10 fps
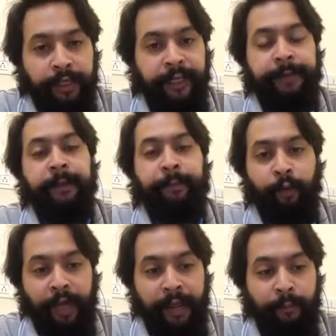treatment
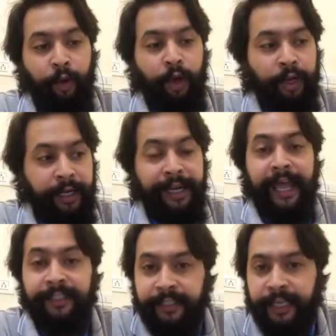program or an
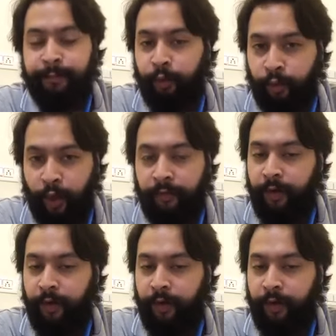exercise protocol